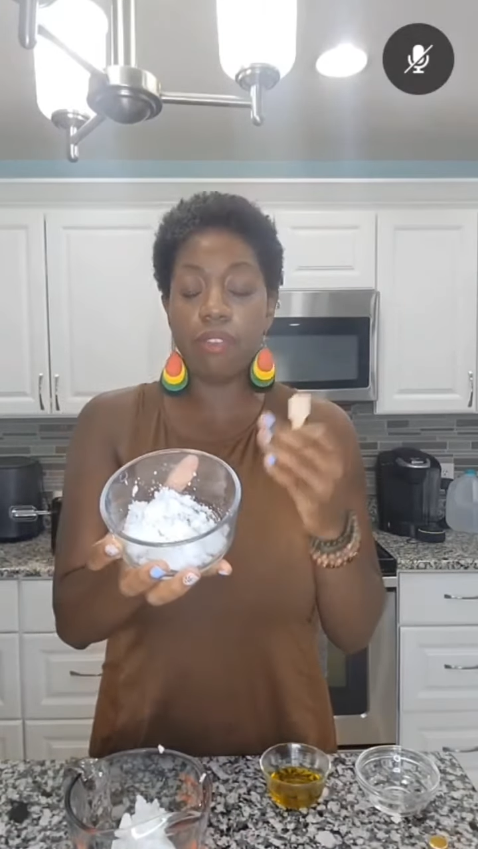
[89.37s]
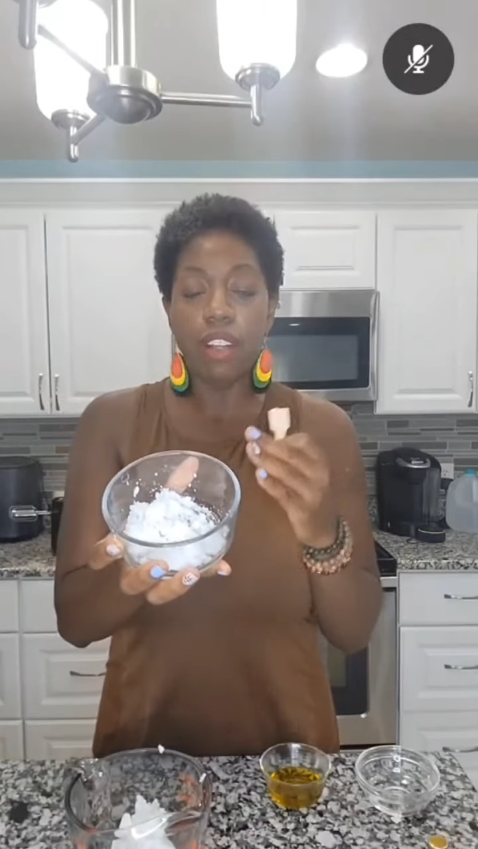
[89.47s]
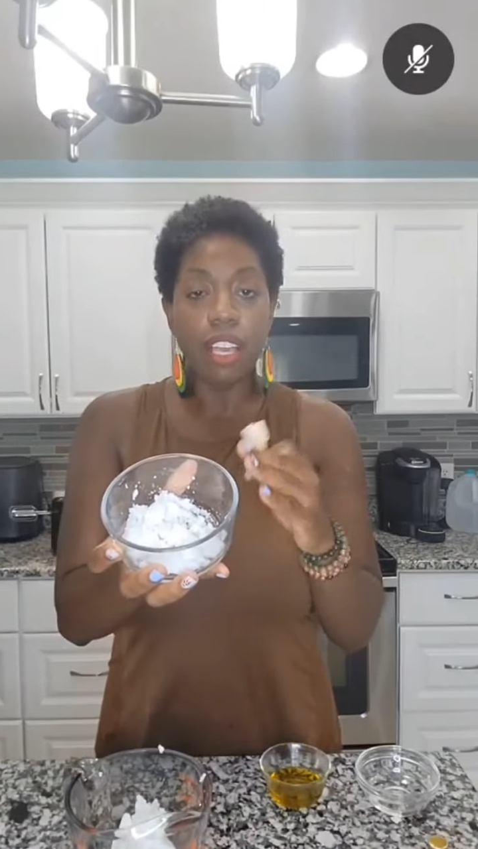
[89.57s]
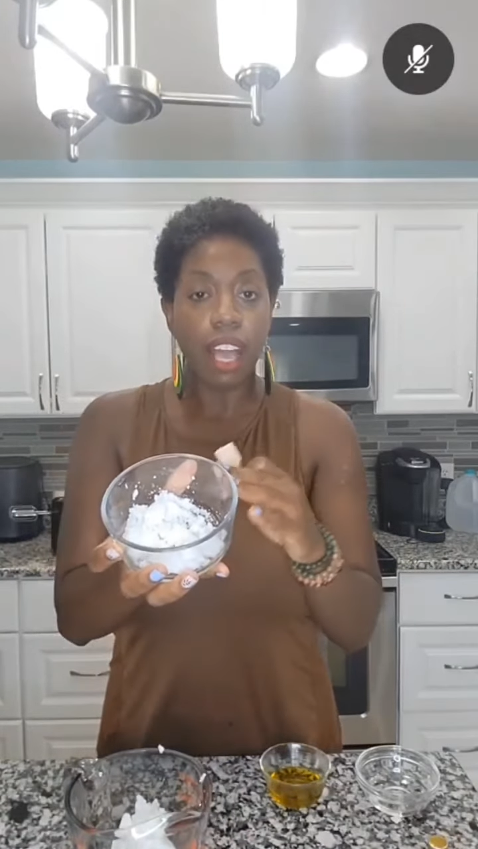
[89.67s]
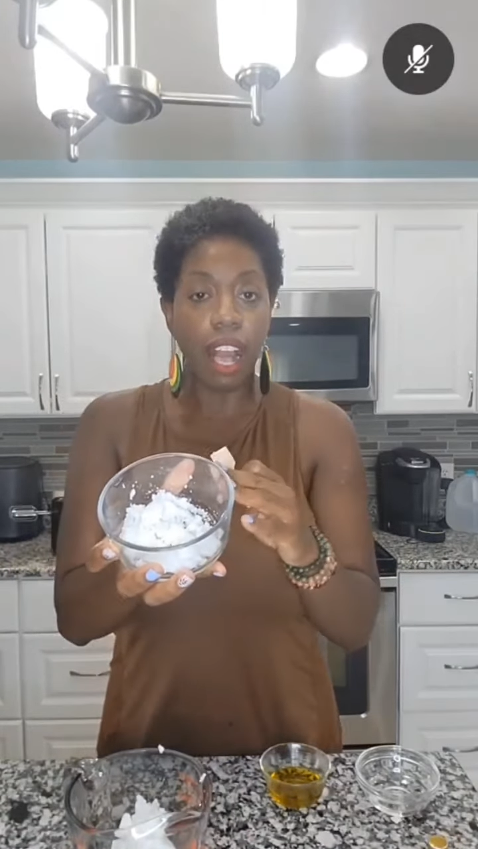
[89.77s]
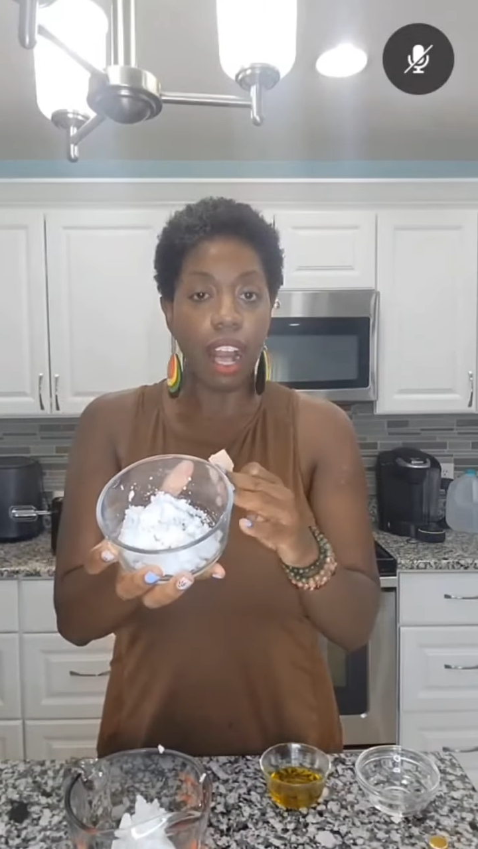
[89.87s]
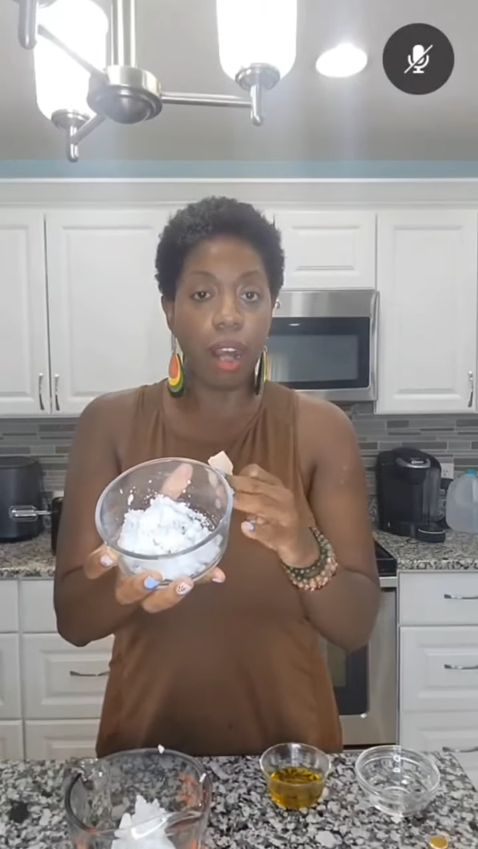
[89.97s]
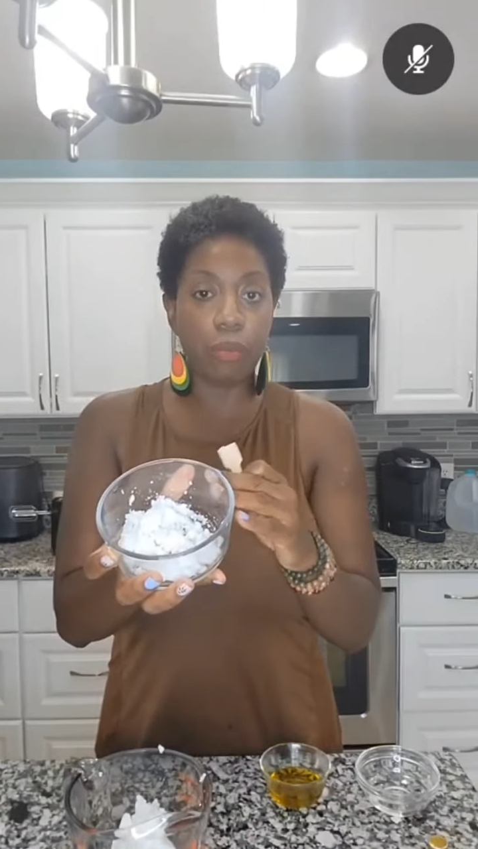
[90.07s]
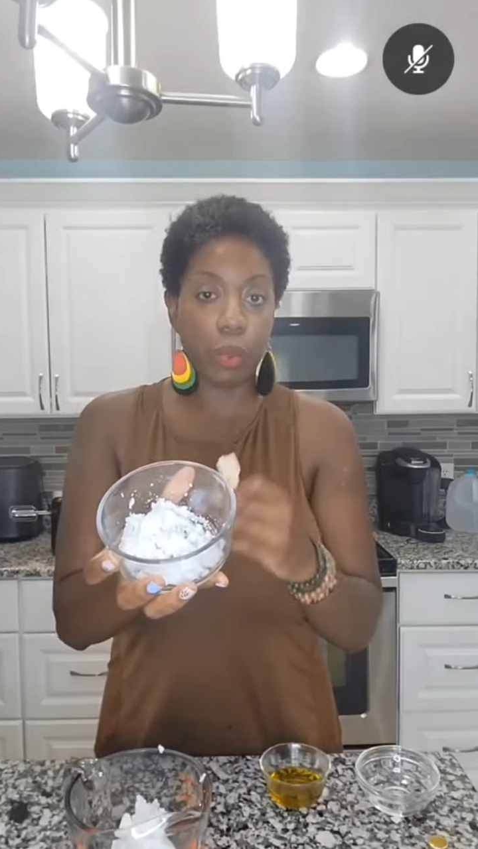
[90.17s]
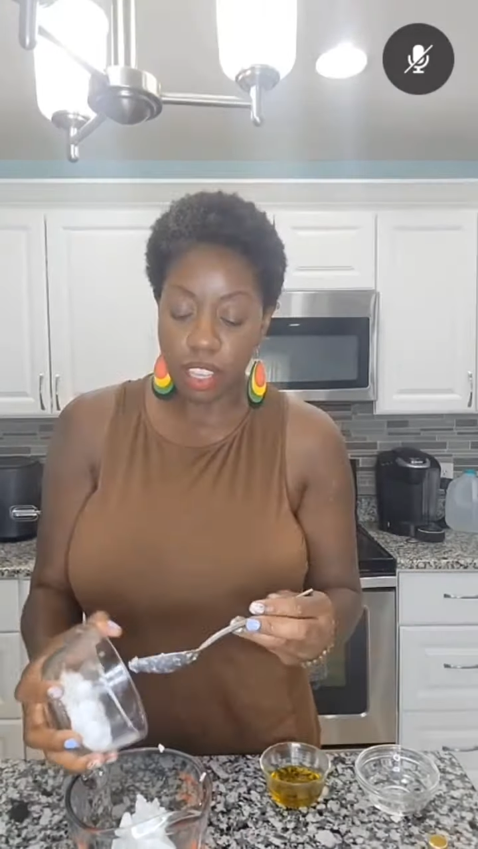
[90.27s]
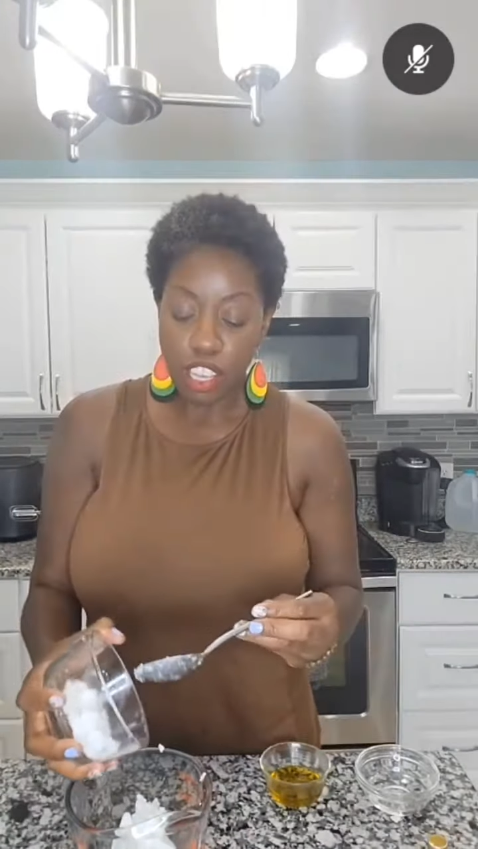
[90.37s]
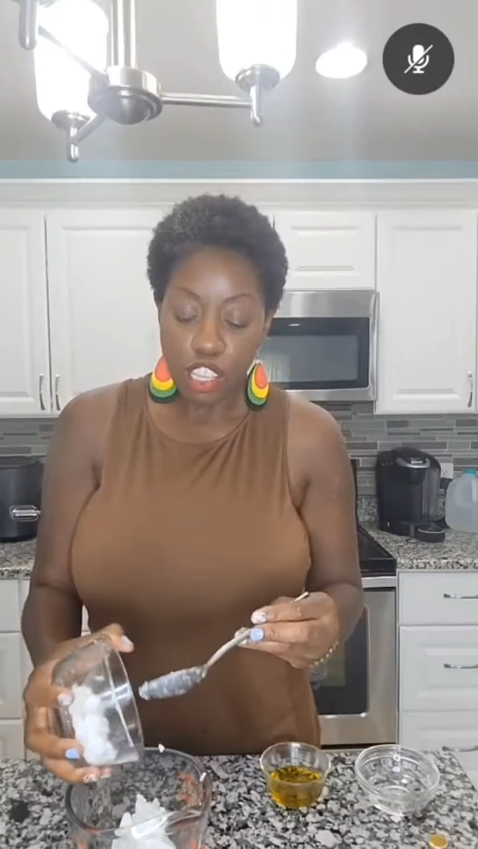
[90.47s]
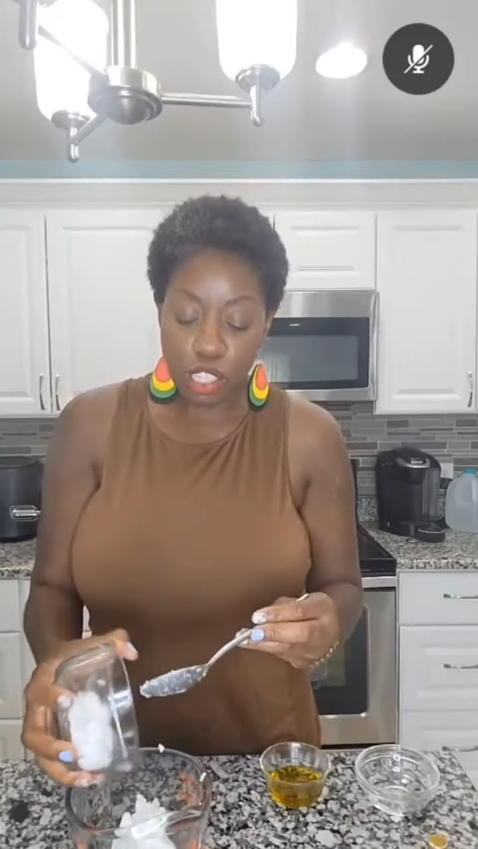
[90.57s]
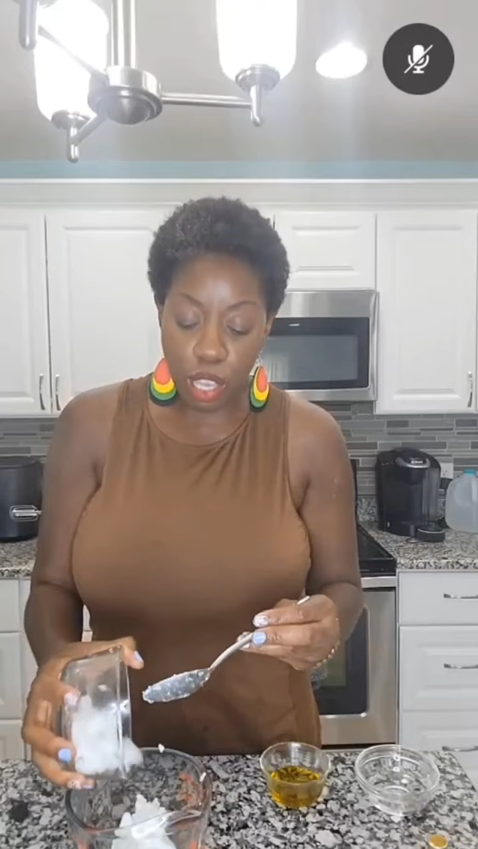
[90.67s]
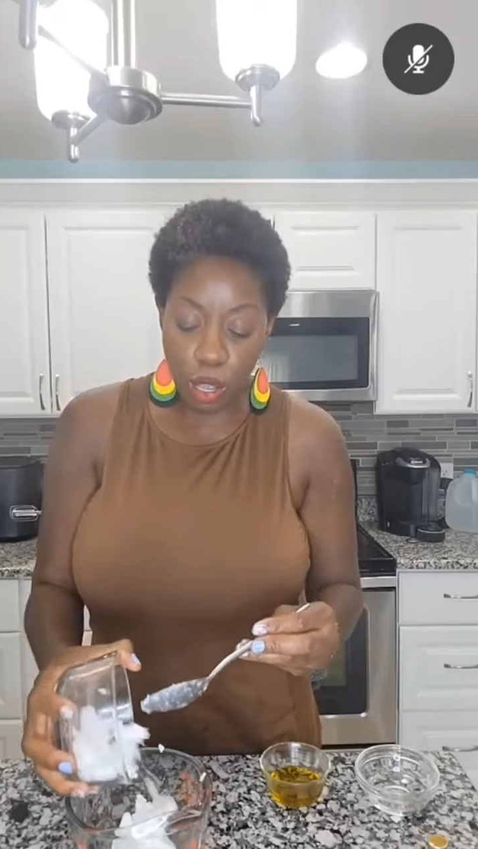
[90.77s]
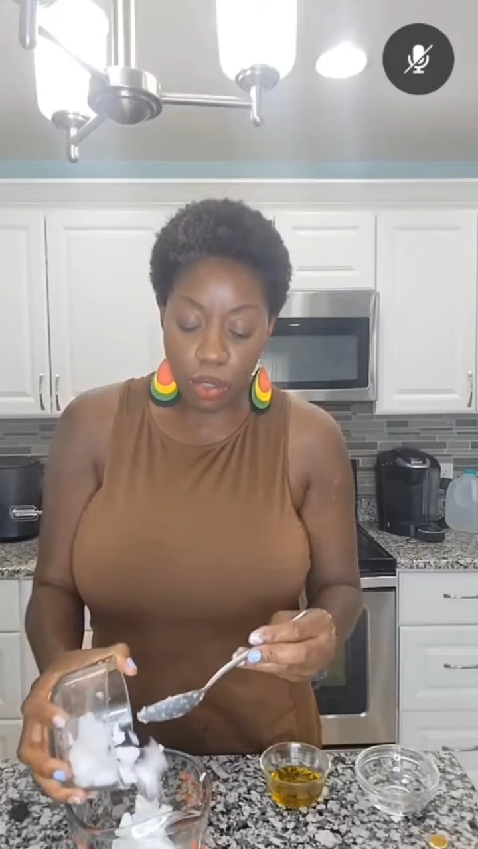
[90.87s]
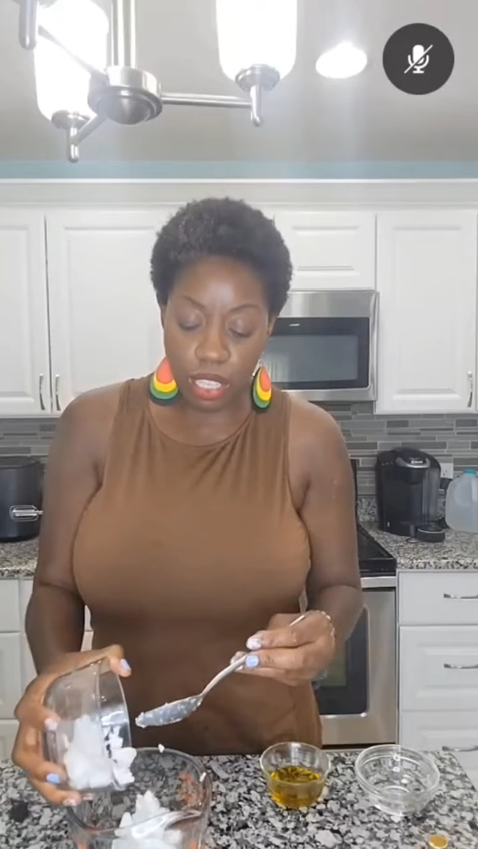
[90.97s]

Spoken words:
it's known to help skin